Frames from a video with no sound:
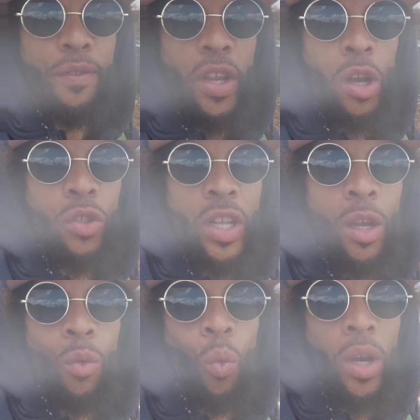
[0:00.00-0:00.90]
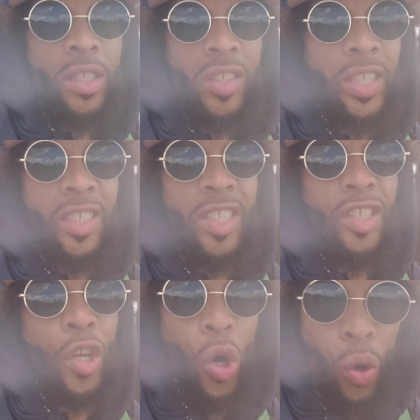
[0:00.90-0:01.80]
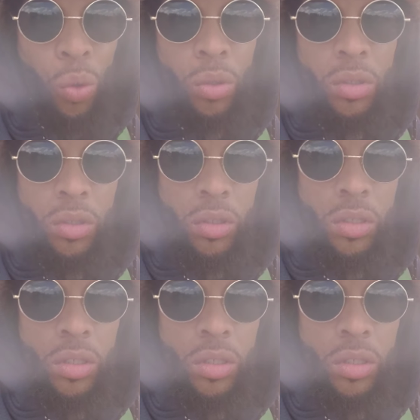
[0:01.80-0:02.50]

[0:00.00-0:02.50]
when I left there, I was like 162.